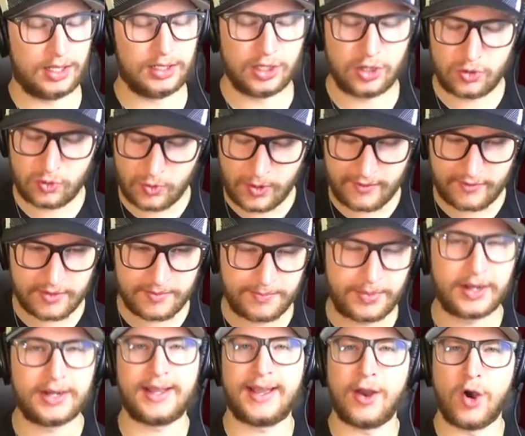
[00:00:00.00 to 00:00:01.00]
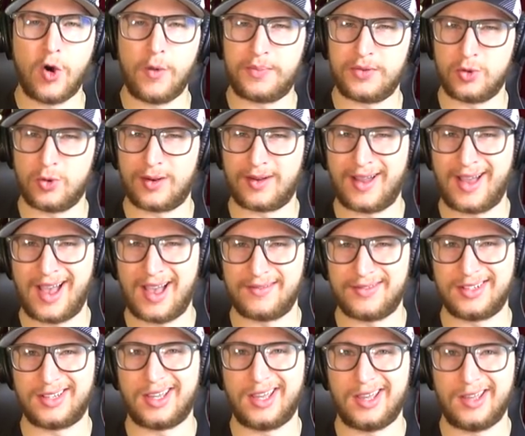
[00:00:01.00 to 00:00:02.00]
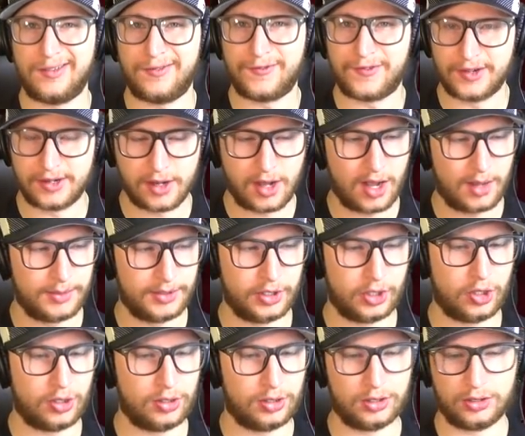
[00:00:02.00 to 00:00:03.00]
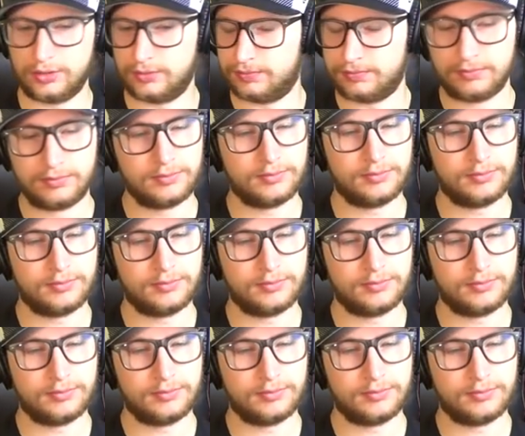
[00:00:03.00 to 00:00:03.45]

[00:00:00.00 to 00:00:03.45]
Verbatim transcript: Hello, everybody. I hope you are having a phenomenal.